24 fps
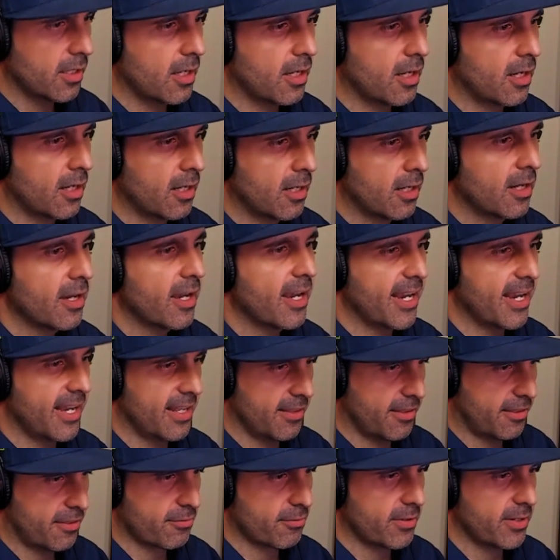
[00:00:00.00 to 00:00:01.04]
and
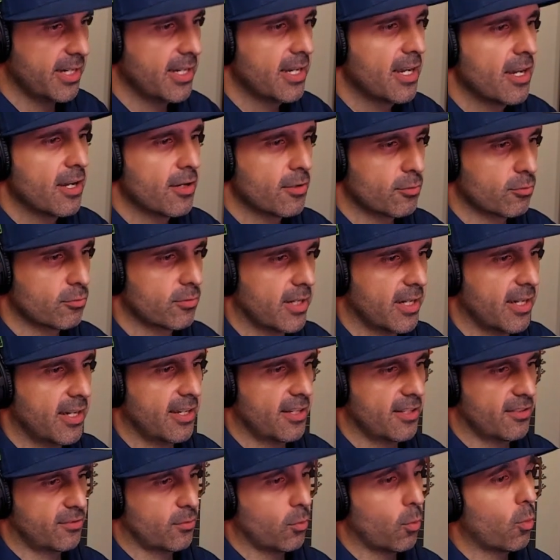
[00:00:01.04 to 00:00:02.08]
3,
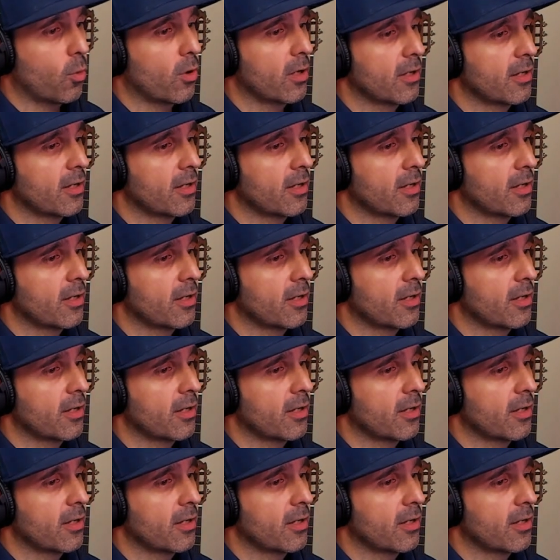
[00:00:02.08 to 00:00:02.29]
rest. 1,